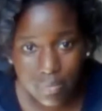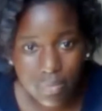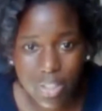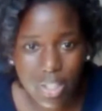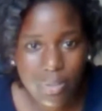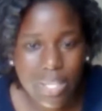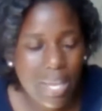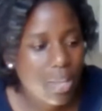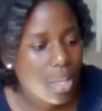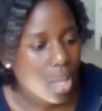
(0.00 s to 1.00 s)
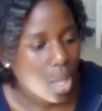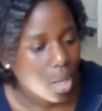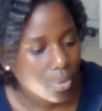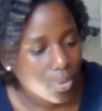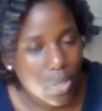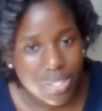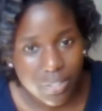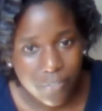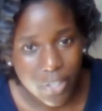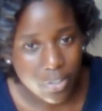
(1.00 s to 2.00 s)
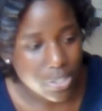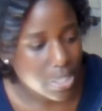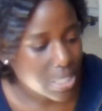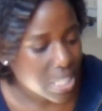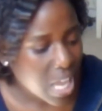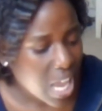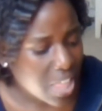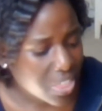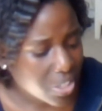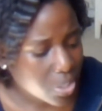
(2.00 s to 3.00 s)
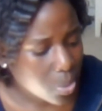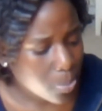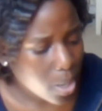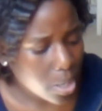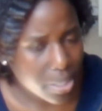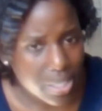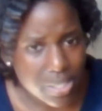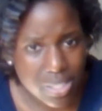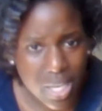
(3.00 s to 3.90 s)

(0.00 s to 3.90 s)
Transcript: yeah, requested fragrances, and the coupon is